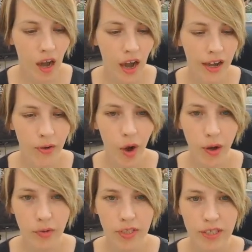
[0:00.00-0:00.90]

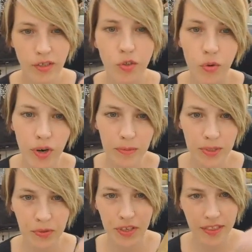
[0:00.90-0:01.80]
I was torn
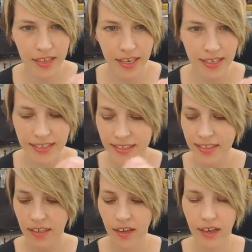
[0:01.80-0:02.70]
between
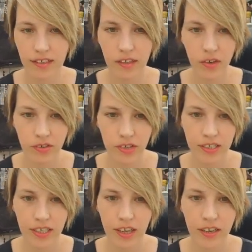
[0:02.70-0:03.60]
this as a
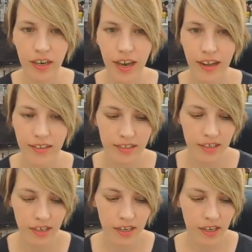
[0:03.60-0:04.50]
contrast color and
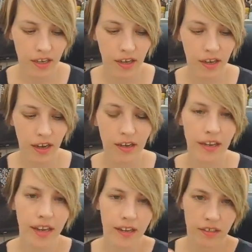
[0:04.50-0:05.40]

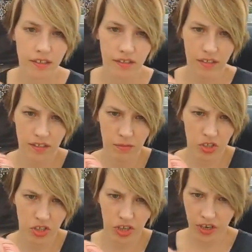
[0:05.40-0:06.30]
again it's
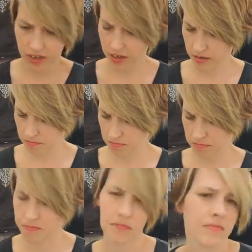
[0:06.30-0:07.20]
much darker
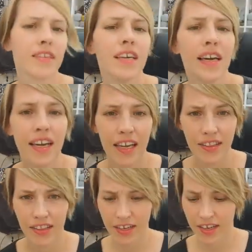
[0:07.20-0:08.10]

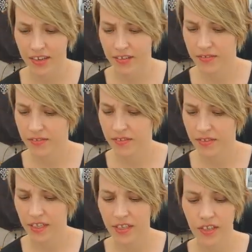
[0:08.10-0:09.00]
in
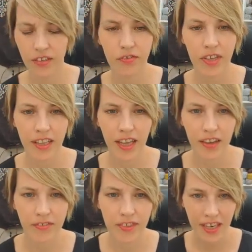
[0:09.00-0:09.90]
real
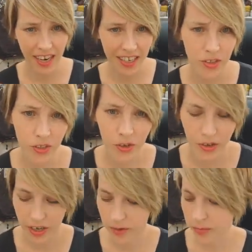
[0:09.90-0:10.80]
life than I can show
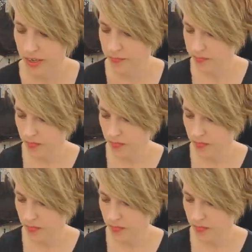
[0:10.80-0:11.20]
you here, but